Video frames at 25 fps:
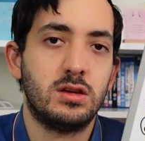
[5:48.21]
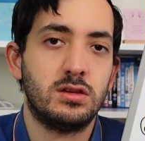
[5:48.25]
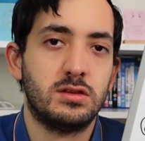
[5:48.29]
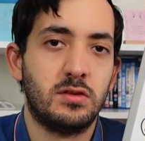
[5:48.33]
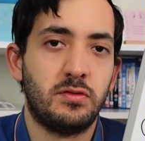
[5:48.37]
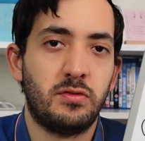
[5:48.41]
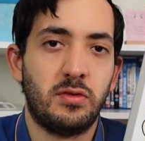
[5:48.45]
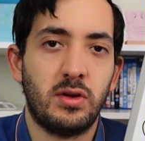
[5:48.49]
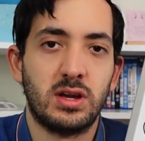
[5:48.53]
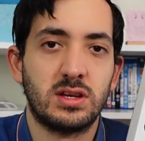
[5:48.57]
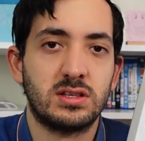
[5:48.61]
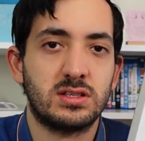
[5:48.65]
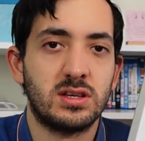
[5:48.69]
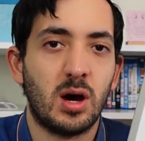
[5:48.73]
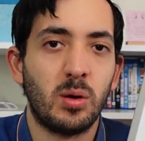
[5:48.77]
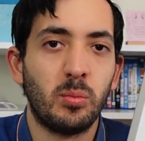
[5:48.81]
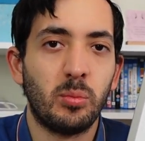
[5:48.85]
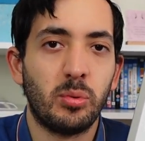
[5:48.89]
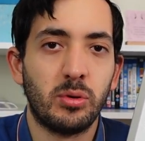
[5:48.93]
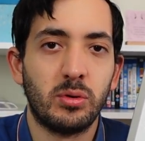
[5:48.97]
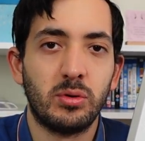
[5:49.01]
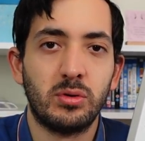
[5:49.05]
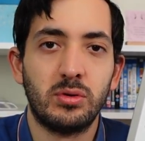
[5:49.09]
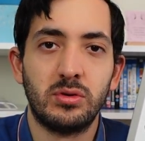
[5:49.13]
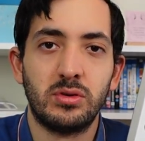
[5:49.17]
So for
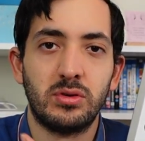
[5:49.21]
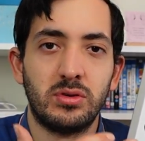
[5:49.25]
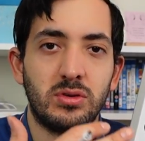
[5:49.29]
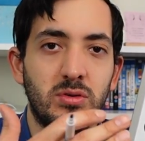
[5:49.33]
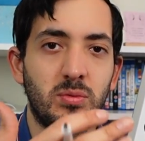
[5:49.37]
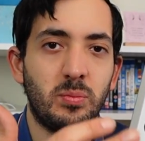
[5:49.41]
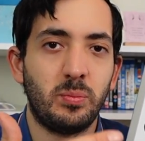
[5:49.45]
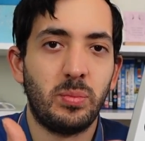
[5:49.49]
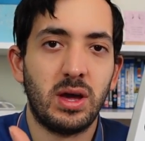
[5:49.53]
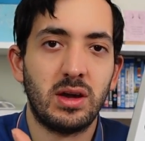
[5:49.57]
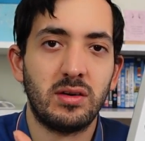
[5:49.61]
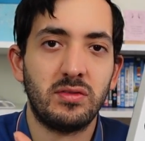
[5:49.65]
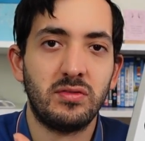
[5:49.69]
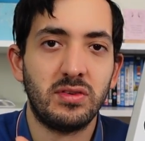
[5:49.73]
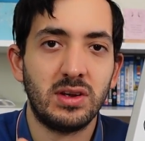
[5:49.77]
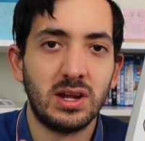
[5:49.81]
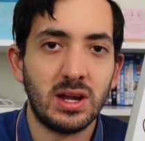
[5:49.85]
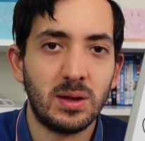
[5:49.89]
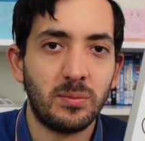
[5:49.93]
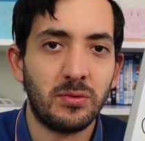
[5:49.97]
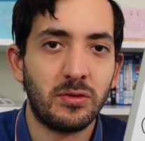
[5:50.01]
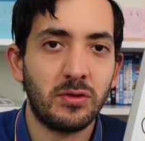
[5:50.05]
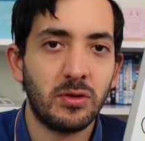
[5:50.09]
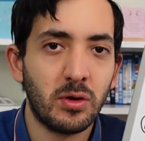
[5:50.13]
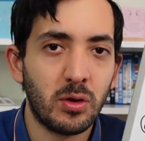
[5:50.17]
example, you pick
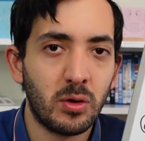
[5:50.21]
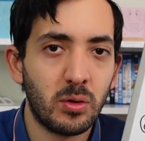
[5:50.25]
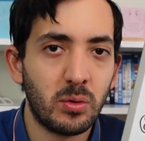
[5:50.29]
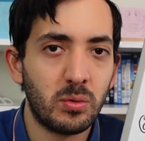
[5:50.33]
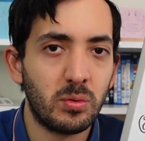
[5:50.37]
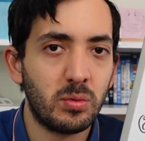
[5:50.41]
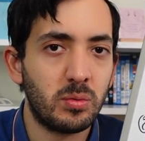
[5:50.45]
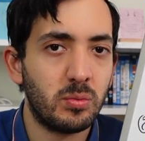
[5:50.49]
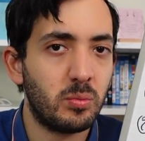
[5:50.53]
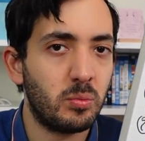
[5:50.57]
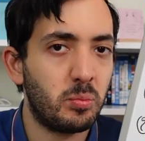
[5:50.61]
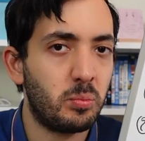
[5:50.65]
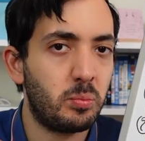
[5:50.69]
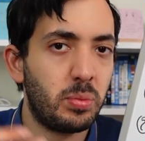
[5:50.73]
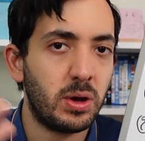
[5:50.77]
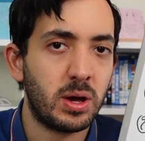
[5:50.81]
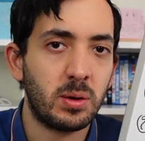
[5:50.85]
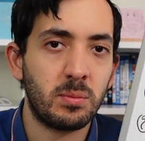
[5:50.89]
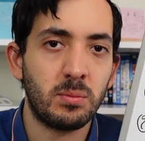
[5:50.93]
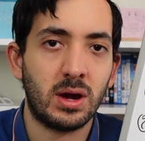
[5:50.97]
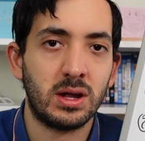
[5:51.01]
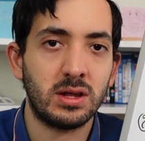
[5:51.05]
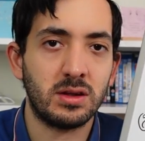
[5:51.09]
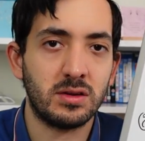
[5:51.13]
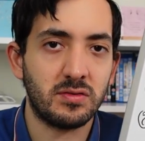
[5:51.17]
Philips Hue, big
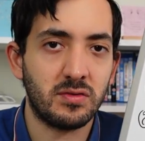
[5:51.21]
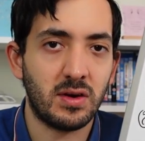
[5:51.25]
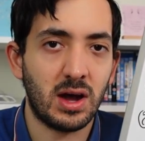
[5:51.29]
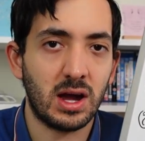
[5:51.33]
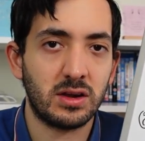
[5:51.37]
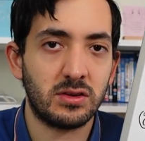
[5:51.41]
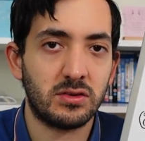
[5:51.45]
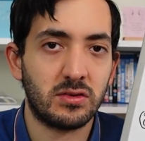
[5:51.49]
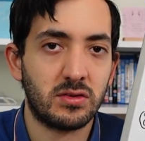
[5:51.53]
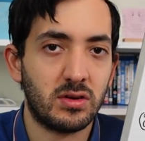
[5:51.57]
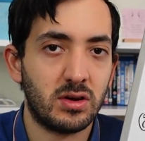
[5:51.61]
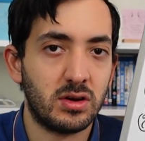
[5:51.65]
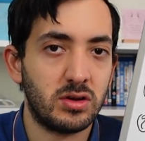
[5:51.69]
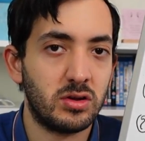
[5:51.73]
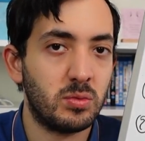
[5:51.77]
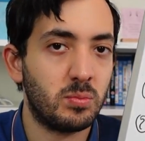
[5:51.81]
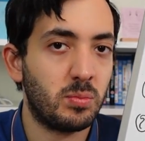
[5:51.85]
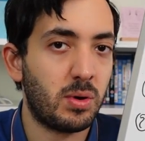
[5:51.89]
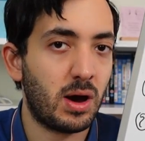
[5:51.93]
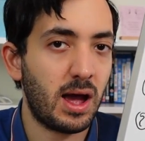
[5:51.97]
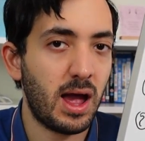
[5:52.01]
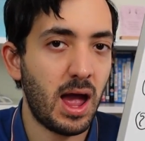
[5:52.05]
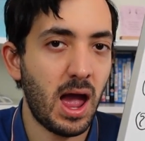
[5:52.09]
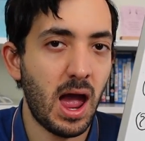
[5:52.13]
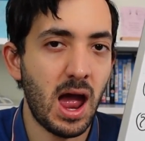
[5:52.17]
manufacturer, you
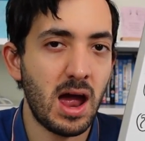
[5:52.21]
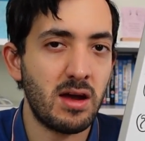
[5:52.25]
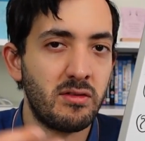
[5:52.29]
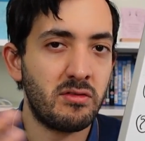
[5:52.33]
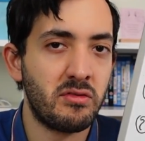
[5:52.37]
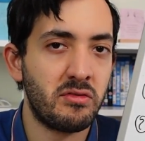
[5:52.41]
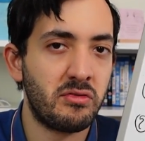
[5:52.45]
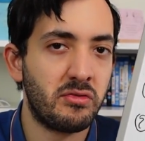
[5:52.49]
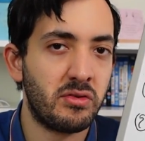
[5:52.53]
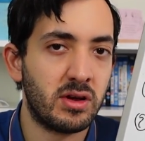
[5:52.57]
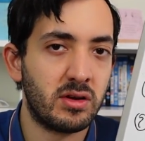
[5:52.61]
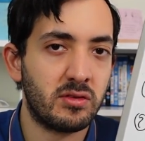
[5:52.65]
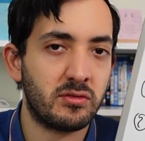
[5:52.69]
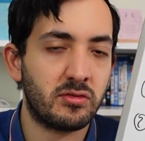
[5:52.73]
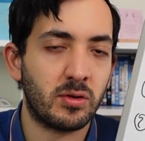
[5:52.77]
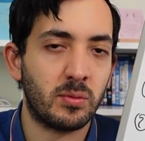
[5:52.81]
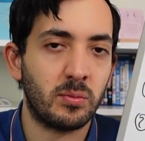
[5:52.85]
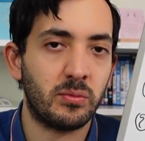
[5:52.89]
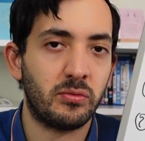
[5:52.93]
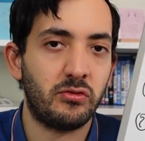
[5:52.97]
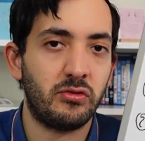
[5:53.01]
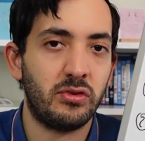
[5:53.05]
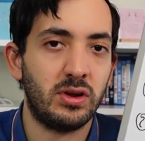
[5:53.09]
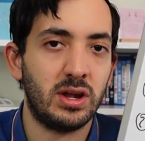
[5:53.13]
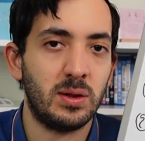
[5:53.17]
buy everything from
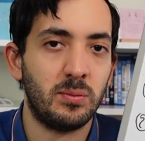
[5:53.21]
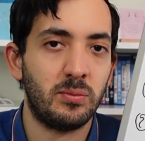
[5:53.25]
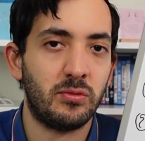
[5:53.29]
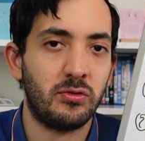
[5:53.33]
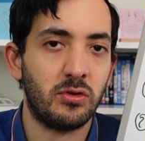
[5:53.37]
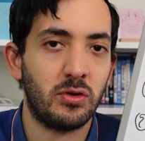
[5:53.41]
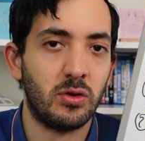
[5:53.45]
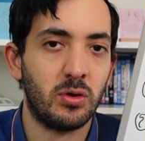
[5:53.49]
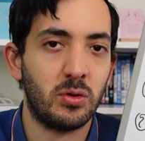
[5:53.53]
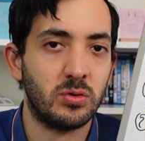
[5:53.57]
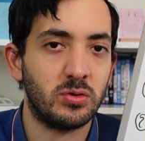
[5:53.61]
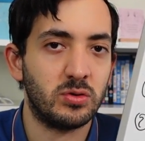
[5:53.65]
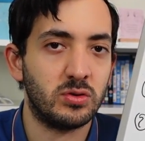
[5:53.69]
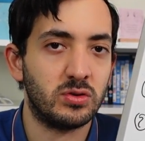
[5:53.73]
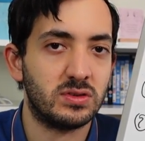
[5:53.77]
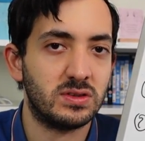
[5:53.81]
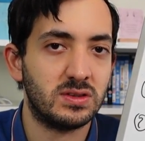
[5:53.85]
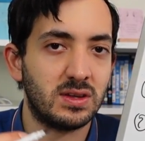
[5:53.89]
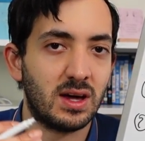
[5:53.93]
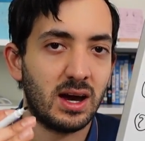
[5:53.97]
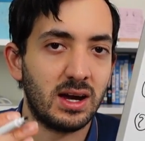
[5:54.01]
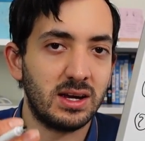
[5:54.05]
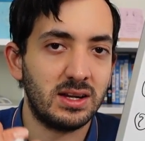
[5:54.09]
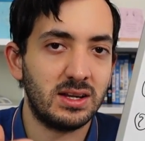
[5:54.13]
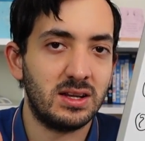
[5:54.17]
Philips Hue, you're
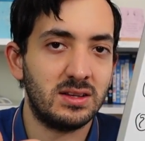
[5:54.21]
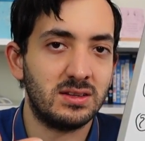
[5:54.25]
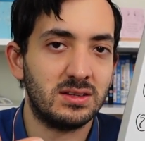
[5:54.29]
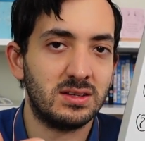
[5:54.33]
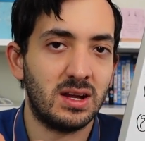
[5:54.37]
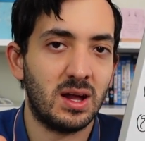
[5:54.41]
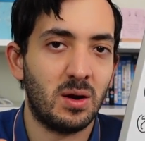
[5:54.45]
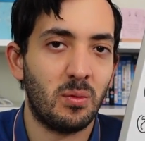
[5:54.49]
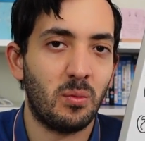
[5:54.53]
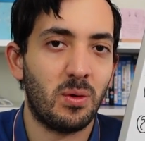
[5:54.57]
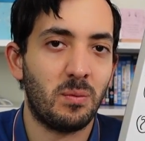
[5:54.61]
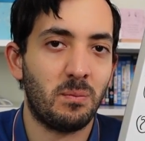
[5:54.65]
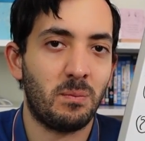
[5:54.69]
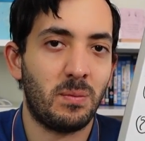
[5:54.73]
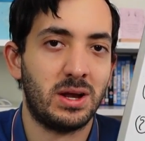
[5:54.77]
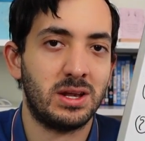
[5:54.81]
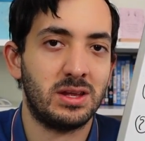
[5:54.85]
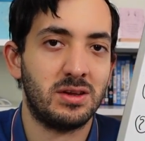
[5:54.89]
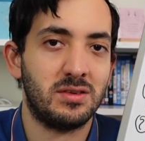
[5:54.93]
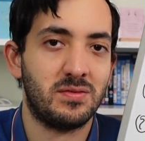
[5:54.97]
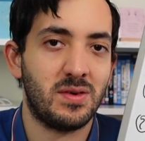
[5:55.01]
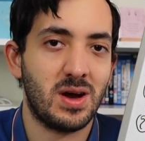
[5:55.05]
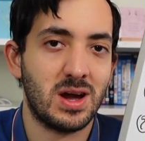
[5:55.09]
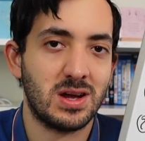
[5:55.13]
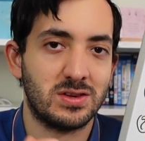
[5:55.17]
tied into that one
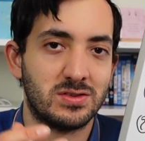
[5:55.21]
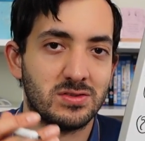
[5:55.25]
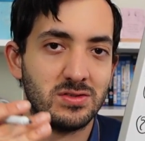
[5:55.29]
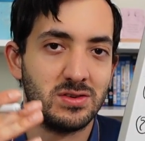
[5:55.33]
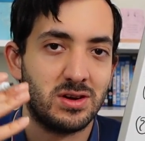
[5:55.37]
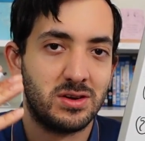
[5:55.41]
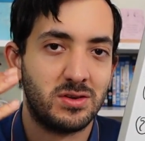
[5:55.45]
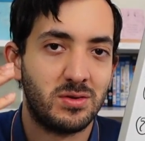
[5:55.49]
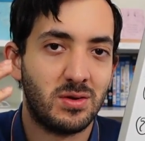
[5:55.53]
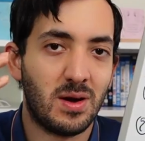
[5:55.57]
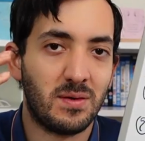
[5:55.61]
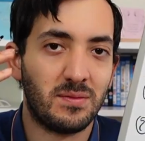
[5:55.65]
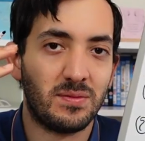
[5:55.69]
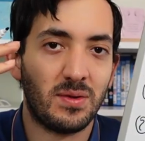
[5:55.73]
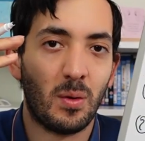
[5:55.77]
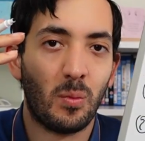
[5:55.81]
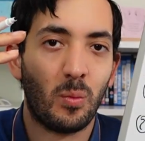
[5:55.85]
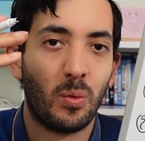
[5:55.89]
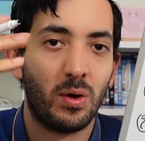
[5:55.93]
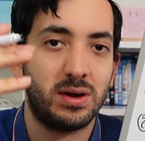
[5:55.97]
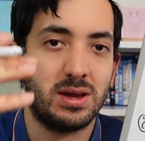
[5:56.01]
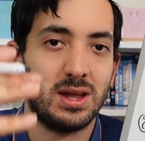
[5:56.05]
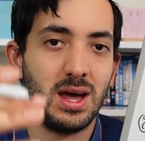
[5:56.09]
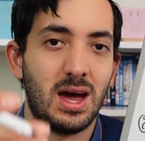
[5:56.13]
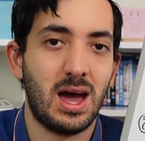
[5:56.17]
manufacturer, you have that
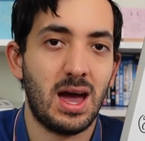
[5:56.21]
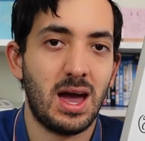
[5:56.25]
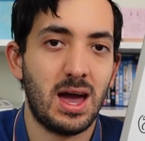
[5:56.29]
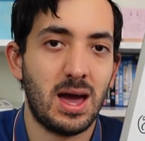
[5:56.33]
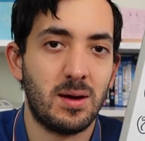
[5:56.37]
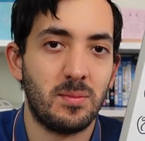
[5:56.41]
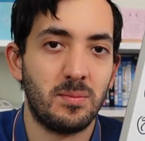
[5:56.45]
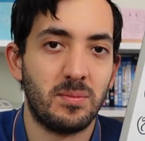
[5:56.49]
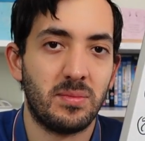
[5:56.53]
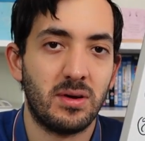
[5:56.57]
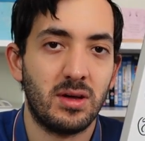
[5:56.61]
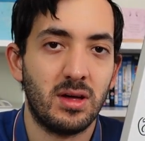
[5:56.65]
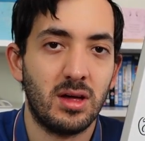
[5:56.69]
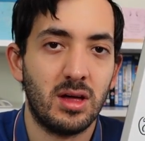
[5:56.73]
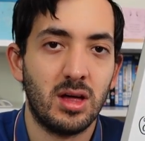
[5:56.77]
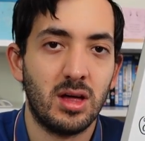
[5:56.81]
one app,